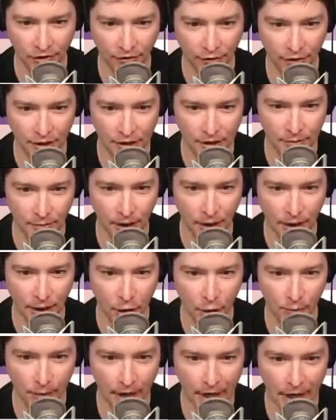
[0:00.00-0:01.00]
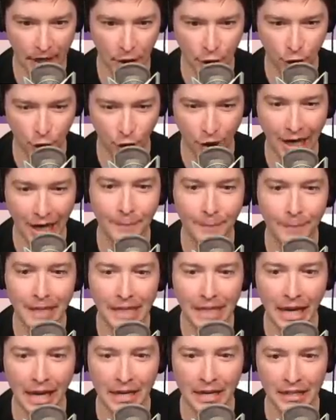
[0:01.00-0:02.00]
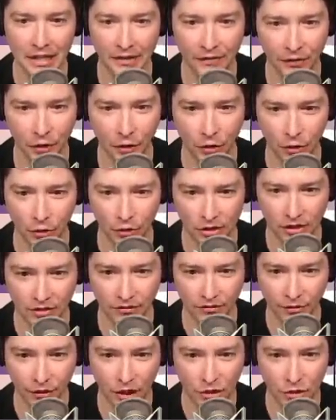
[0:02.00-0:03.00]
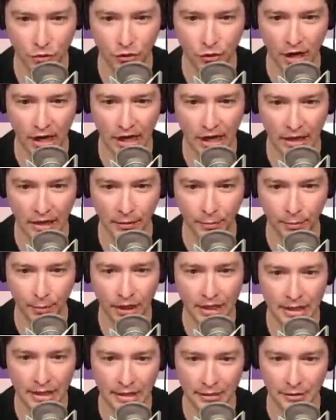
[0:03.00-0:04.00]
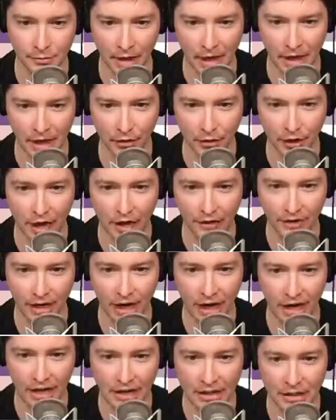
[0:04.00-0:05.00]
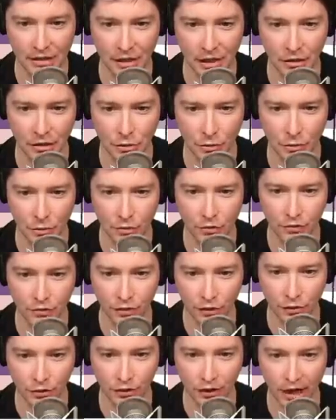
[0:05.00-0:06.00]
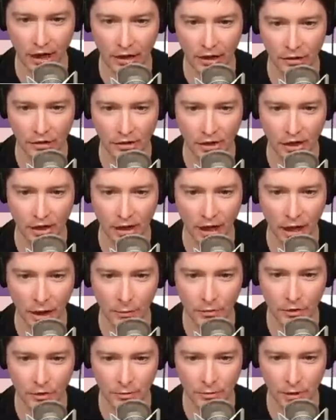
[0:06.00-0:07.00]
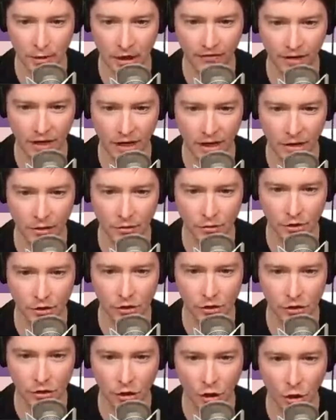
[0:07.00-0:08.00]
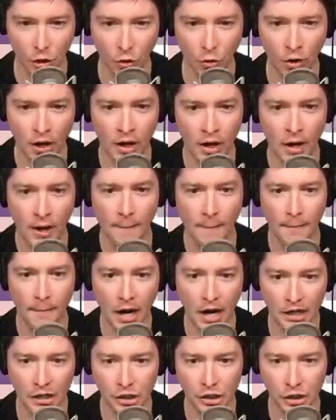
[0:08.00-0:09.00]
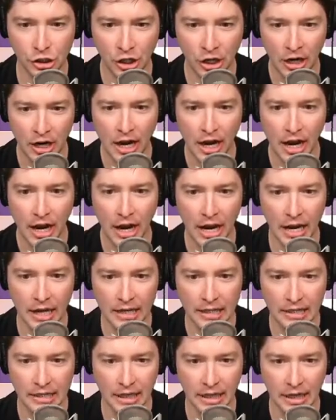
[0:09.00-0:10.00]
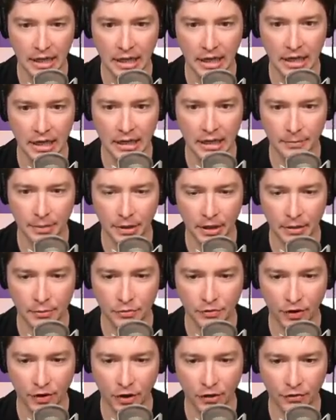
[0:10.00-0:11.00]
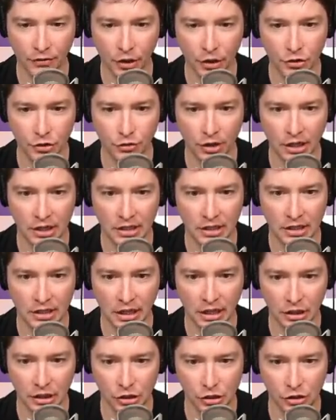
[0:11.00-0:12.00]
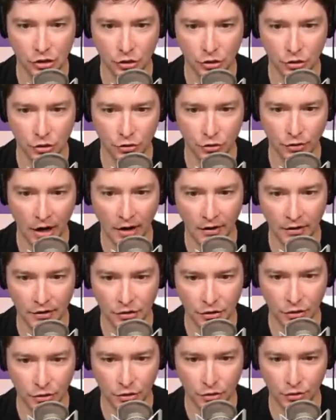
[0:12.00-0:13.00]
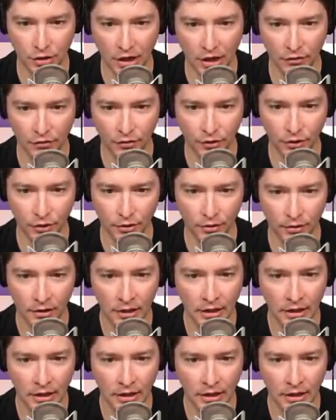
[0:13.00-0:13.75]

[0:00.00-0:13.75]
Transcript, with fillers: for this biome incredibly difficult and frustrating. Please, Minecraft, add these tools for creators. It helps us make videos so much, and it becomes very frustrating to just search around and search around for